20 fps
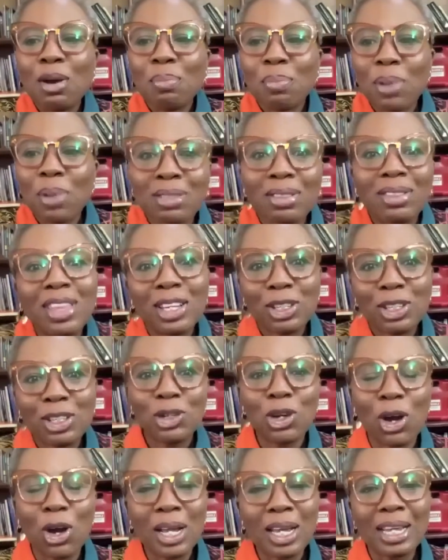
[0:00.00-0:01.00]
But this
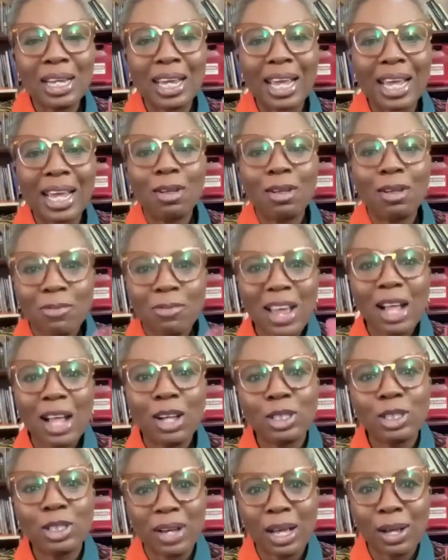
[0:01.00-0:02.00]
young girl
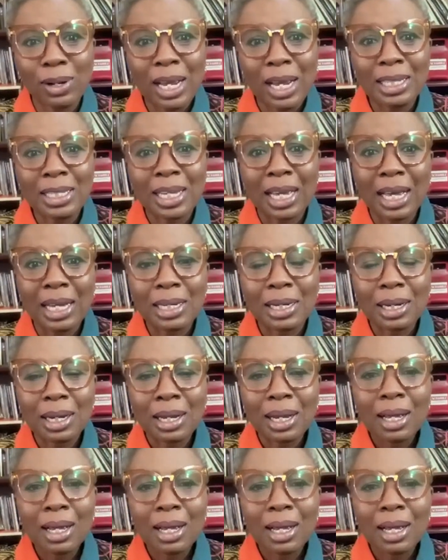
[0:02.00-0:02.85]
felt violated.